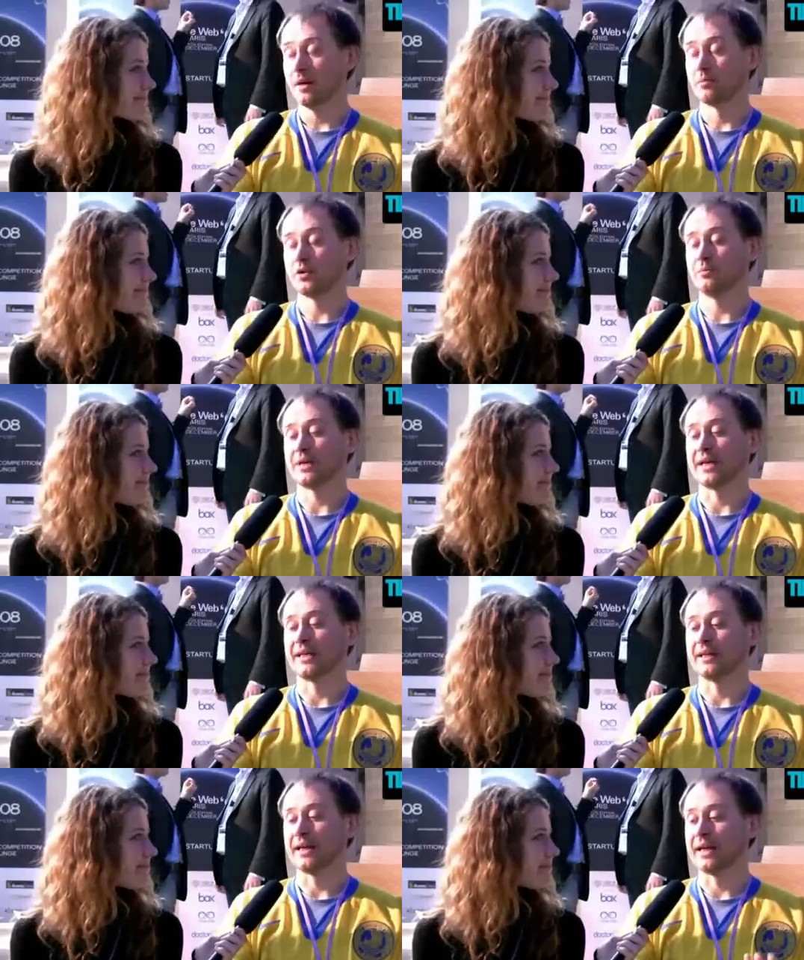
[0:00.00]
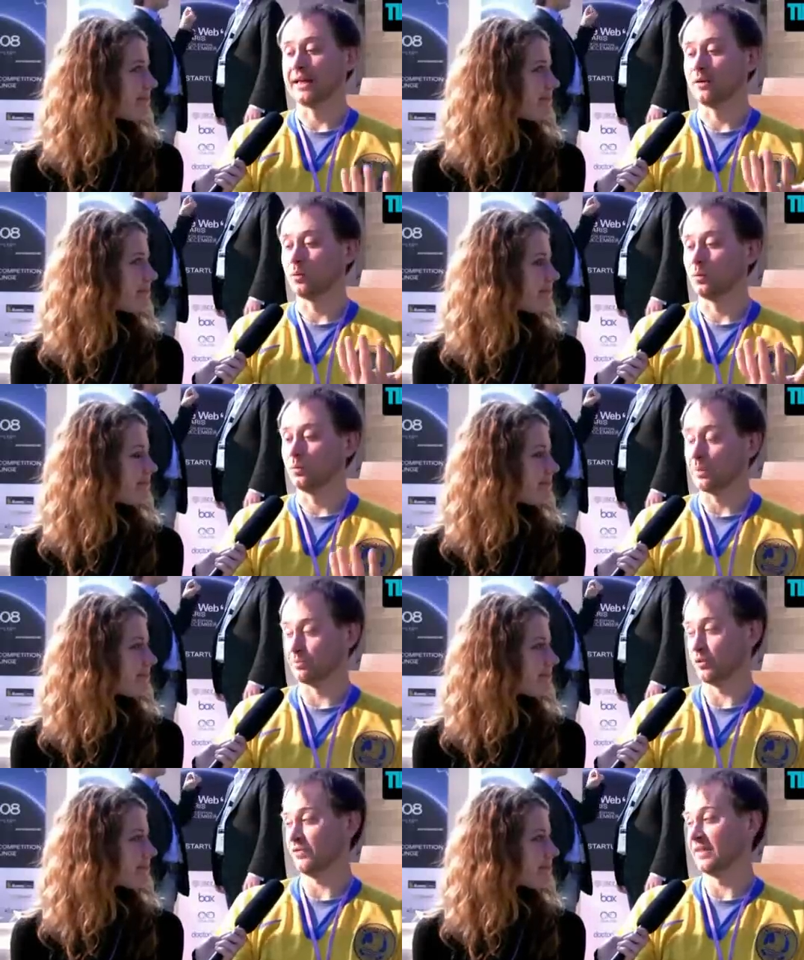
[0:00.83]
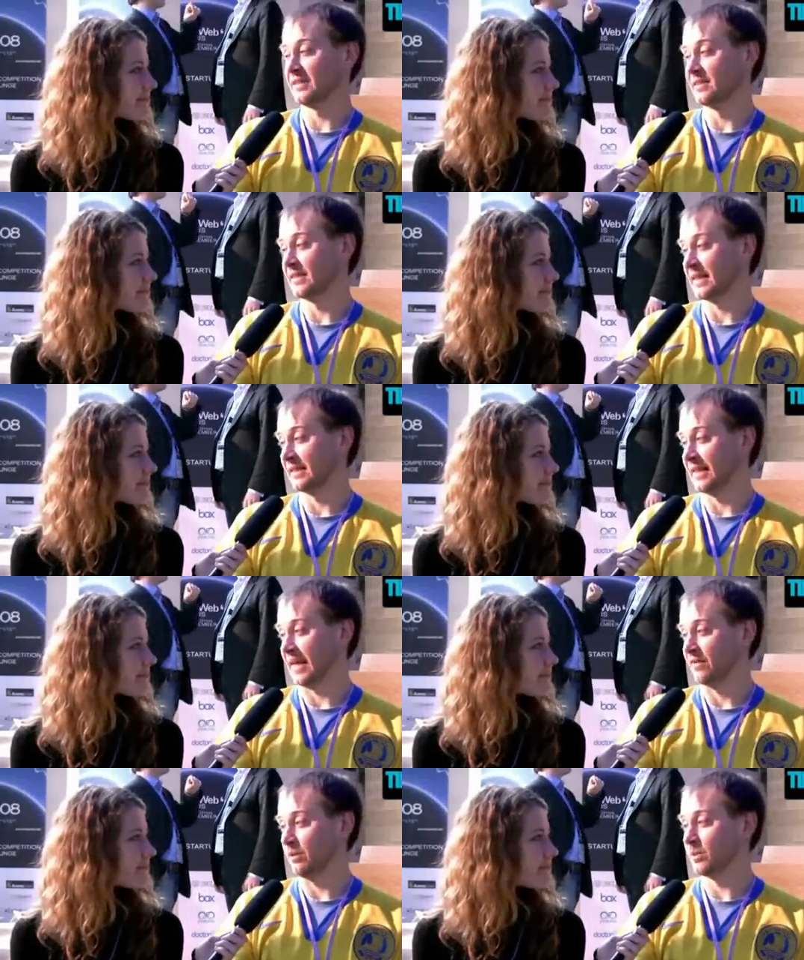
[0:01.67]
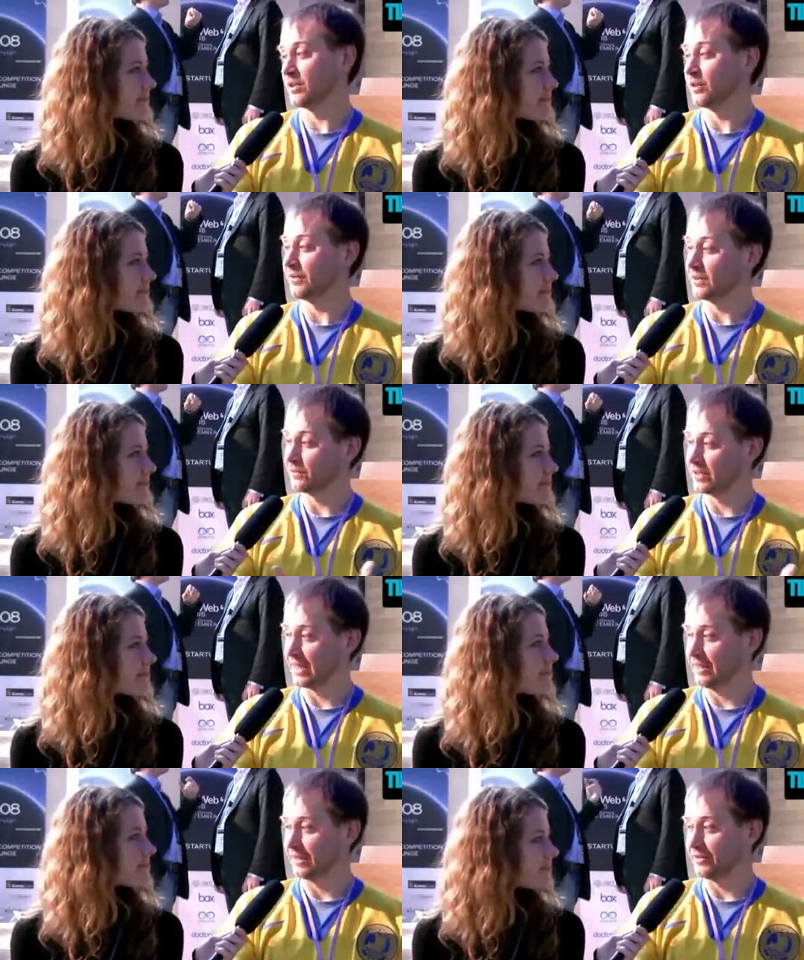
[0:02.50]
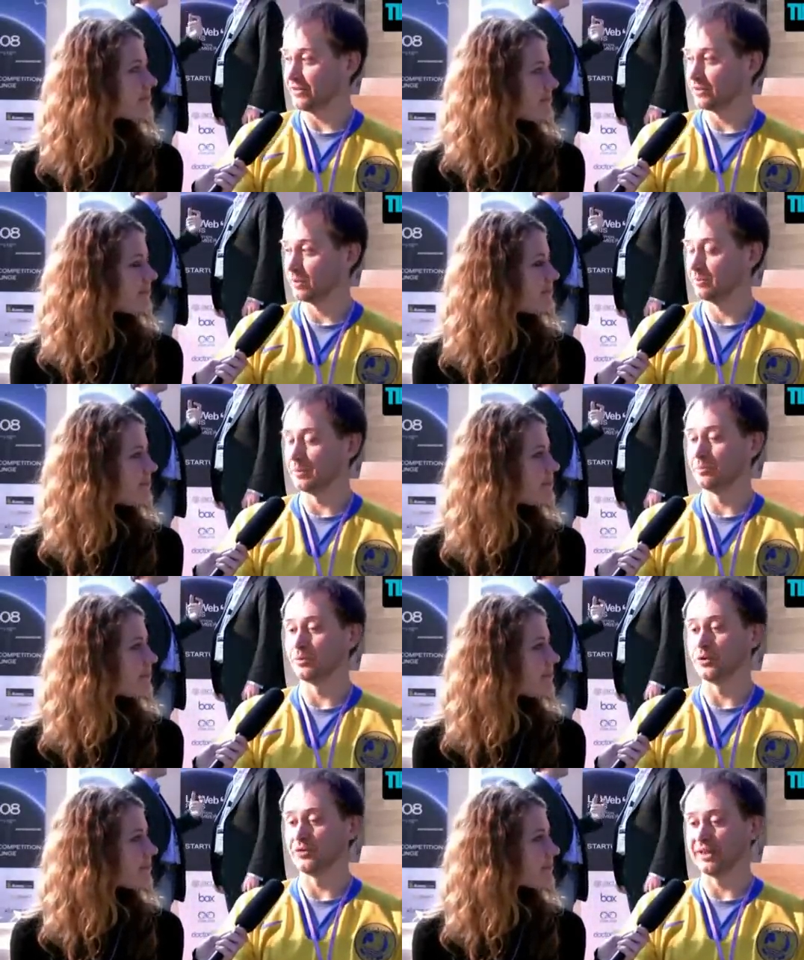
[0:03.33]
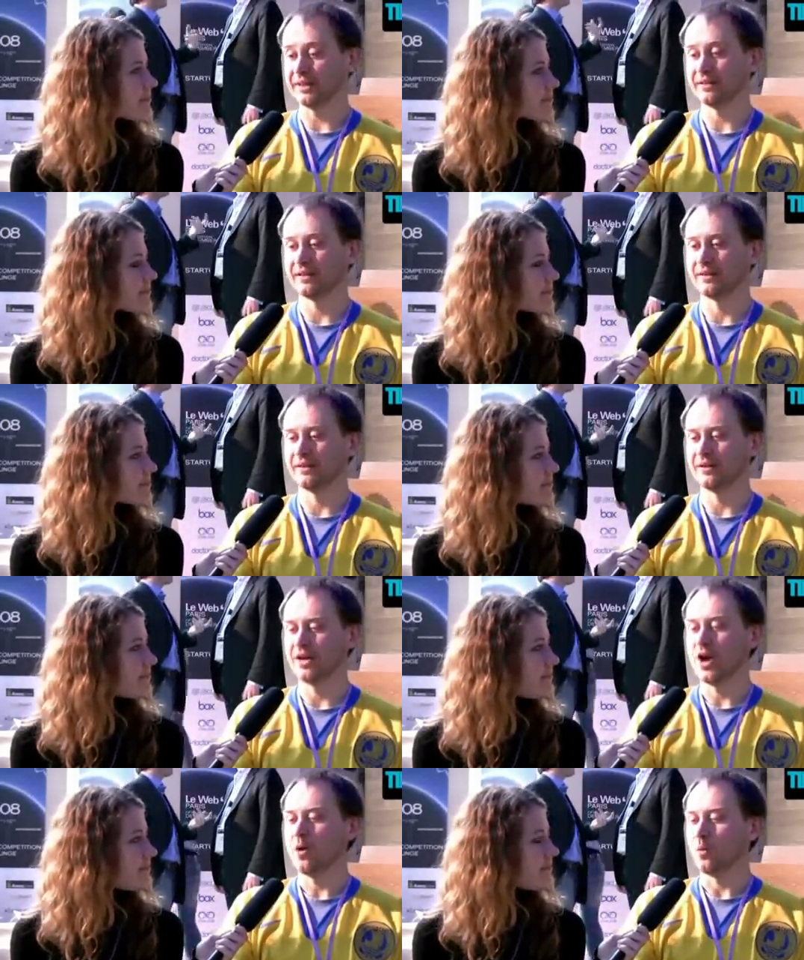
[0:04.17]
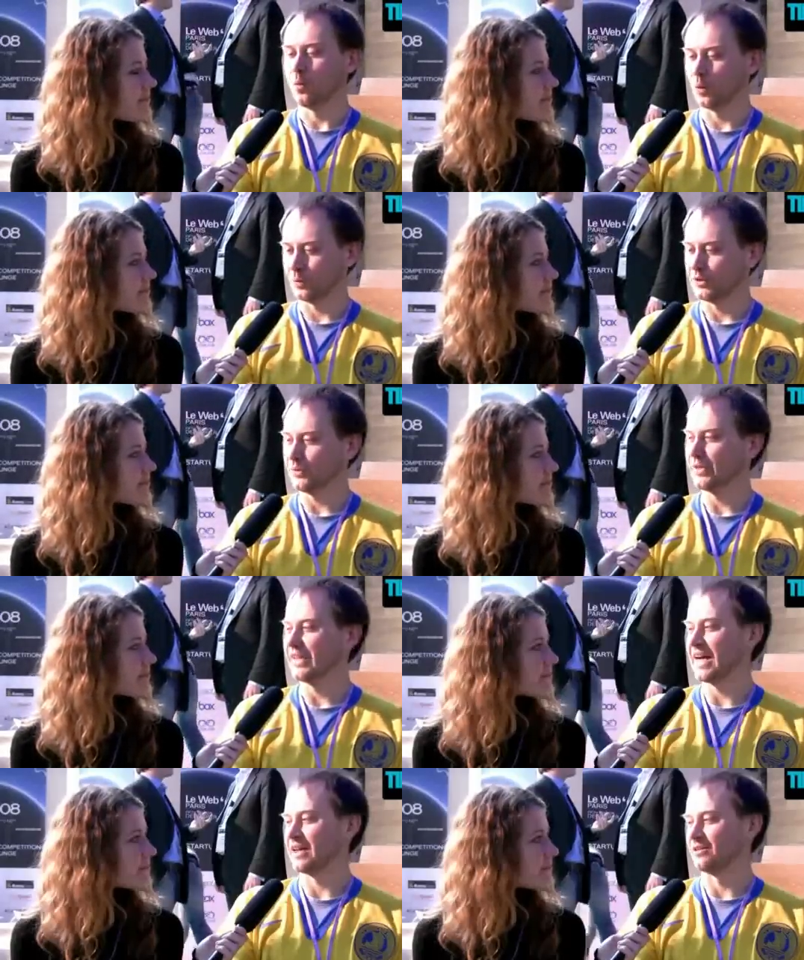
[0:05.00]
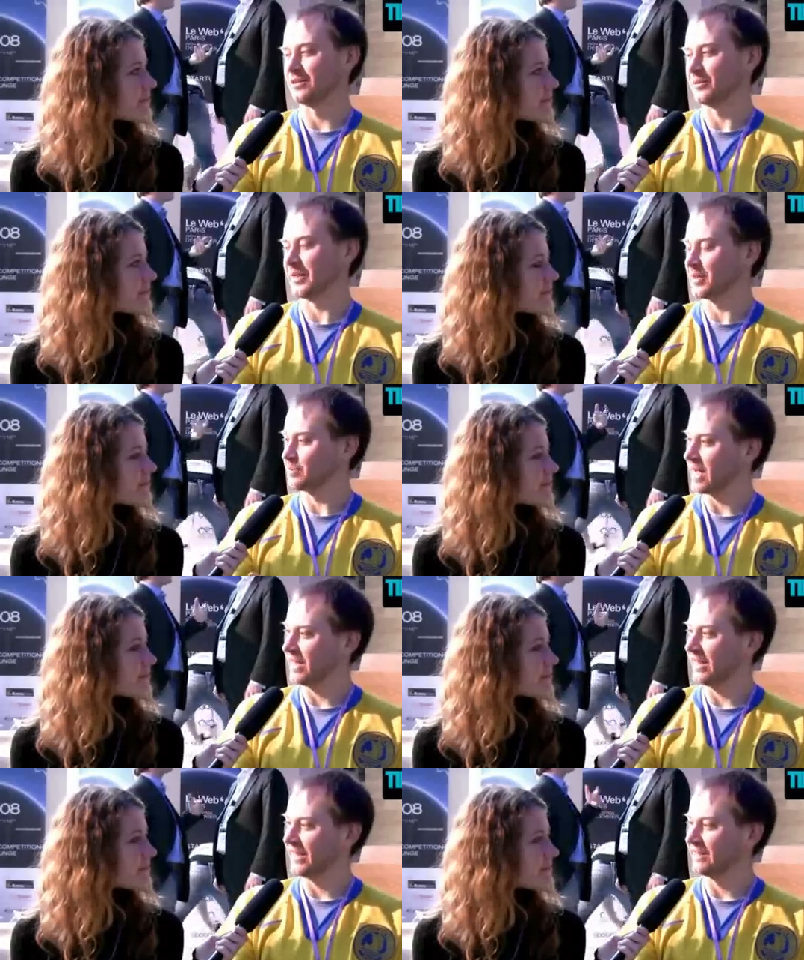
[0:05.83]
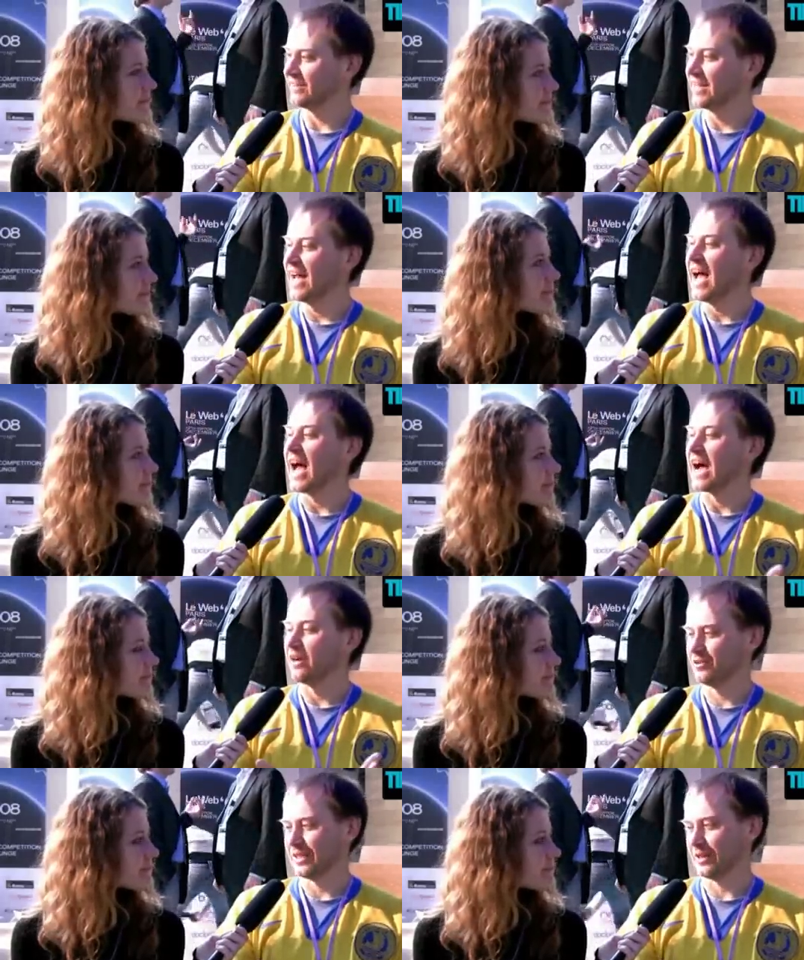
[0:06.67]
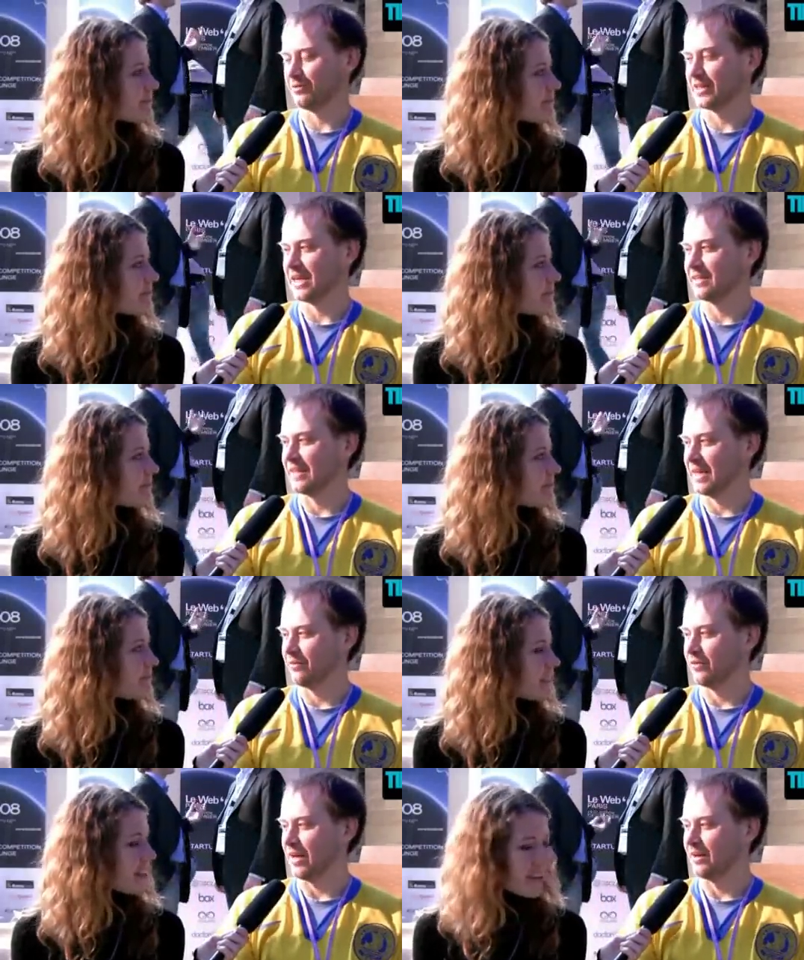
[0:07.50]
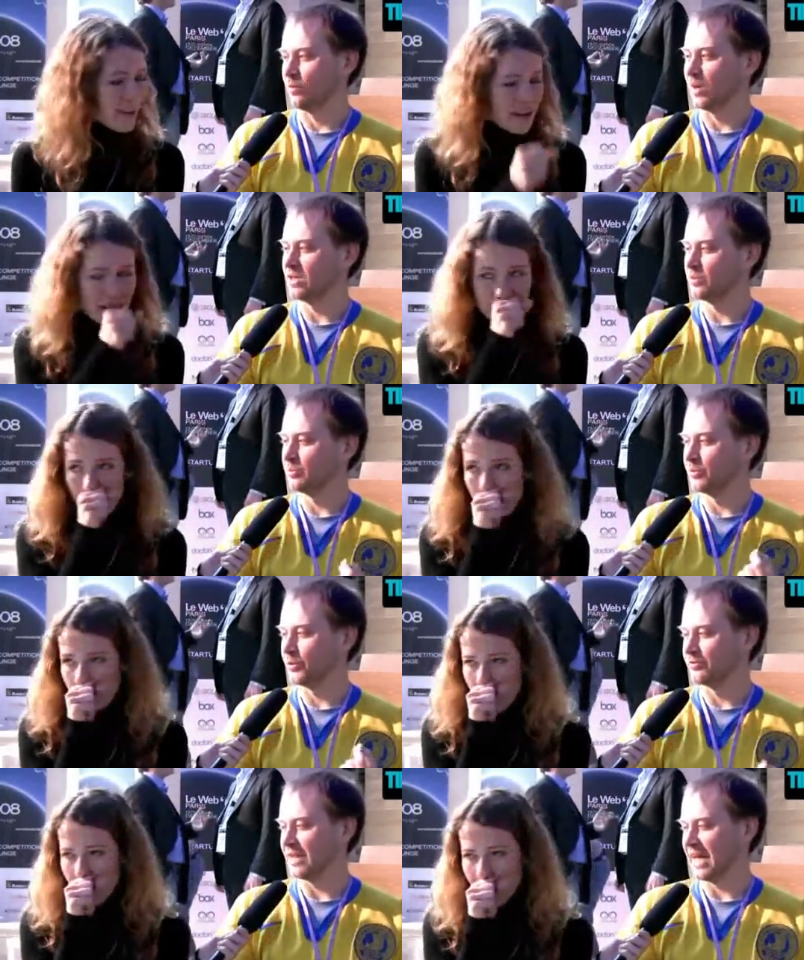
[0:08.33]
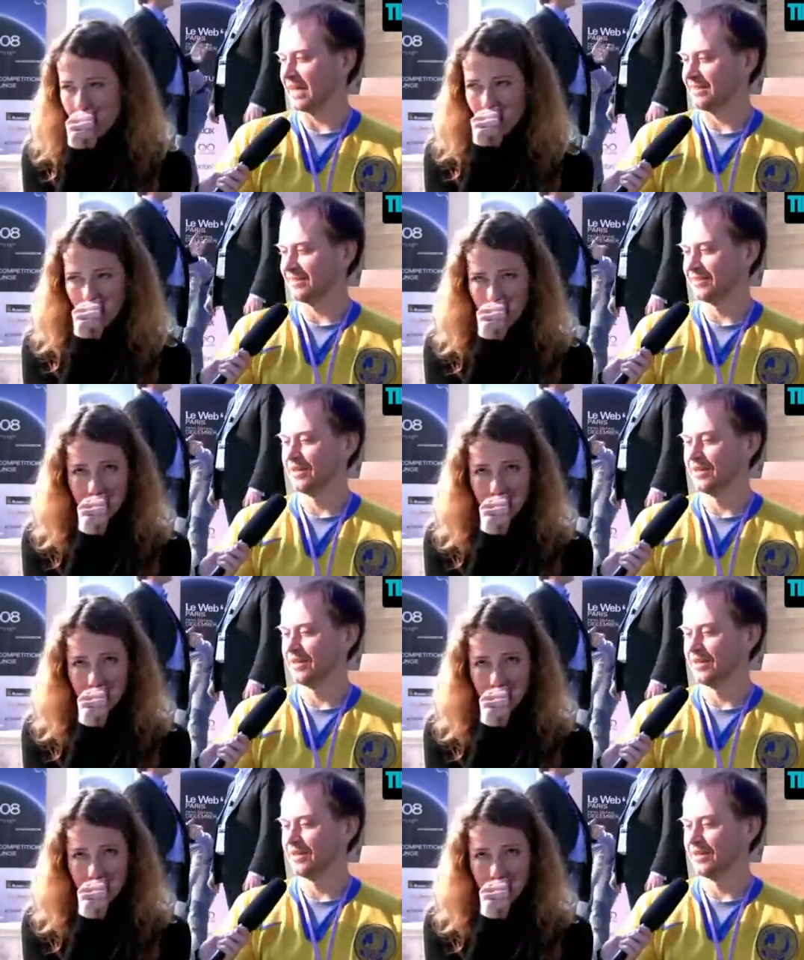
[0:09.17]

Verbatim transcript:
Speaker 1: broadband. And we're proving this in Scandinavia. We've been doing this for 10 years. We've been proving it. And what we're doing now is we're expanding it outside of Scandinavia. And once we prove that,